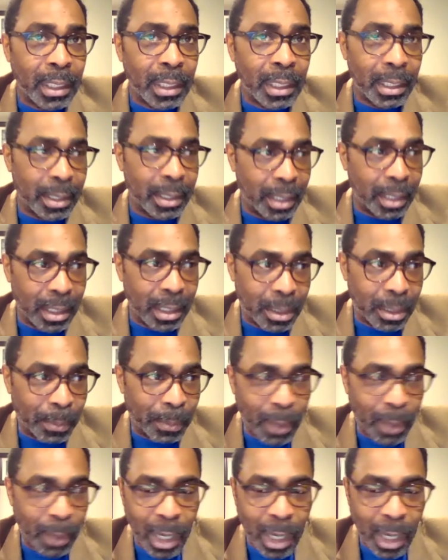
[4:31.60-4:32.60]
Disease
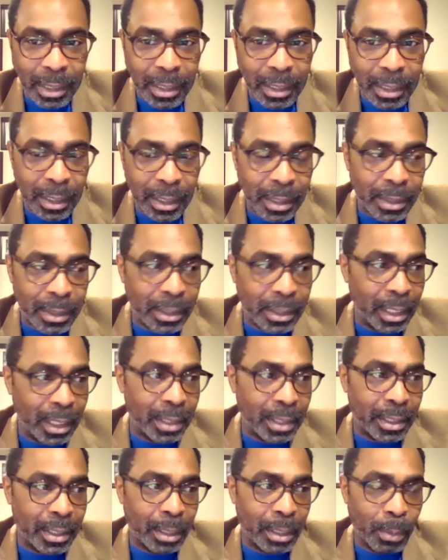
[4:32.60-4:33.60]
processes,
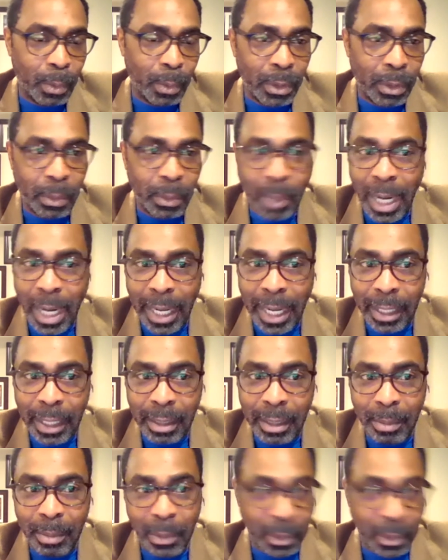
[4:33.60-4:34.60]
things that work right,
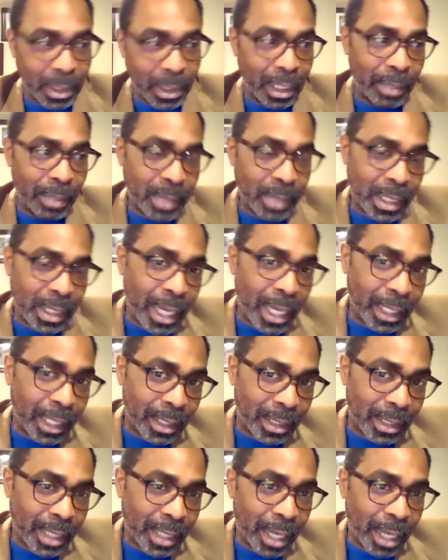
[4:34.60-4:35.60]
most of them start
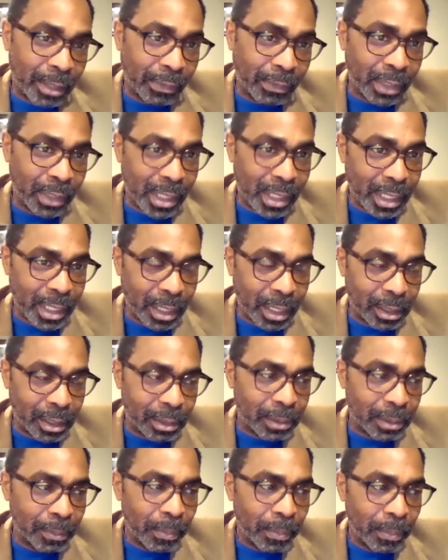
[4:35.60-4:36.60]
inside of the
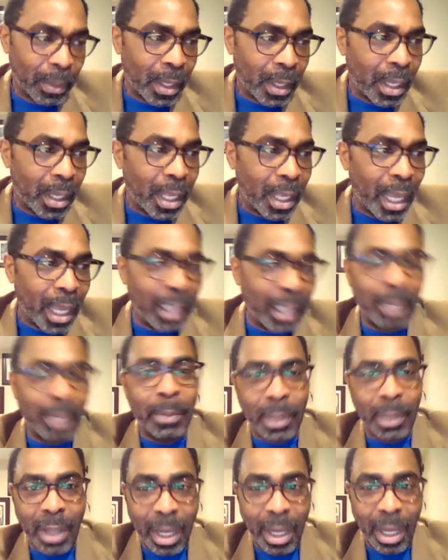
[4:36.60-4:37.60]
cells. An
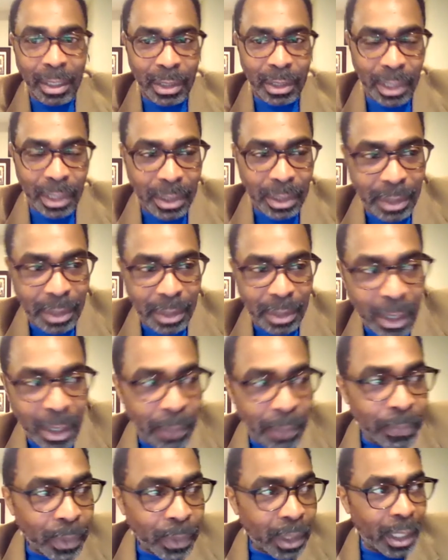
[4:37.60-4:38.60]
immunologist,
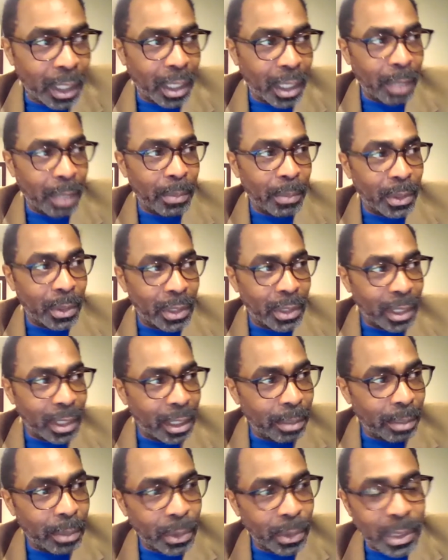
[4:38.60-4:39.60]
the
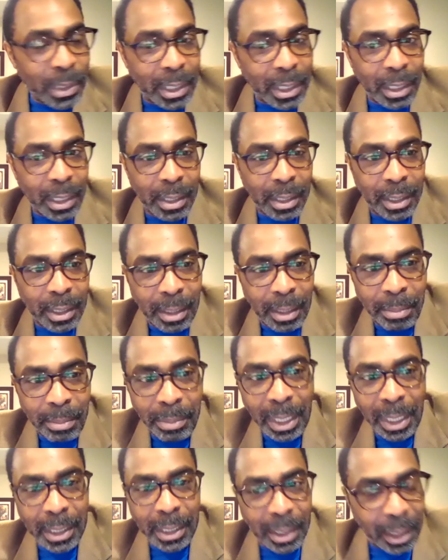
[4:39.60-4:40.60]
immune system
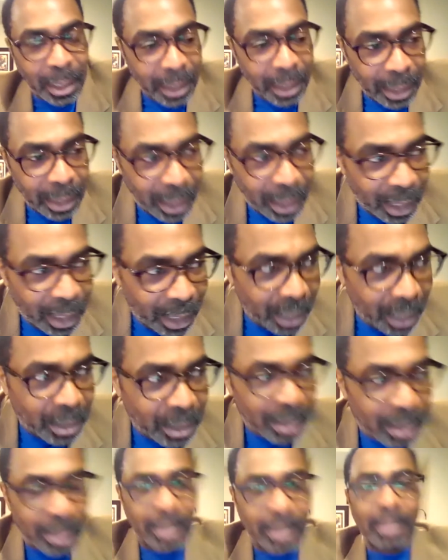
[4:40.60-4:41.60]
basically
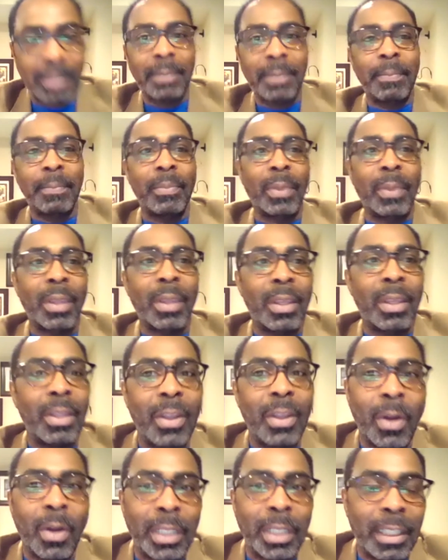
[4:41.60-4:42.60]
is
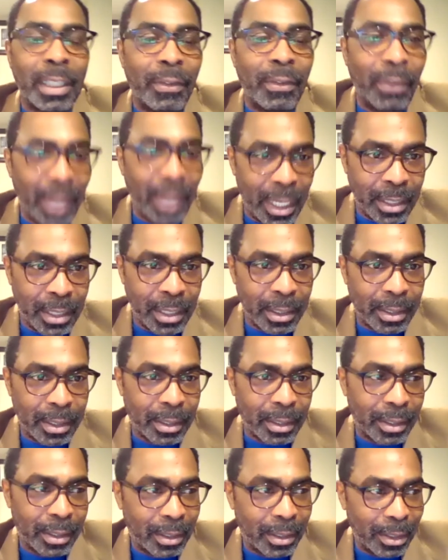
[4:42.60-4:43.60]
your
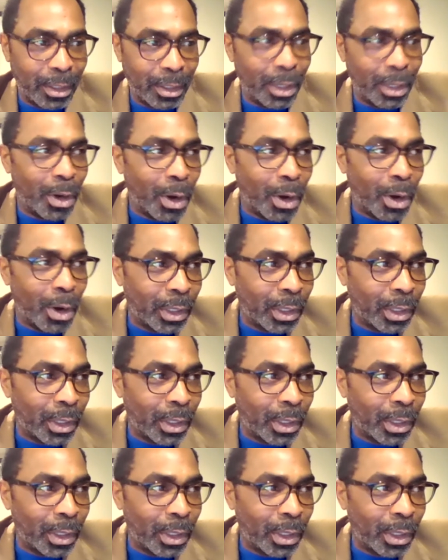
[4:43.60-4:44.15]
defense, your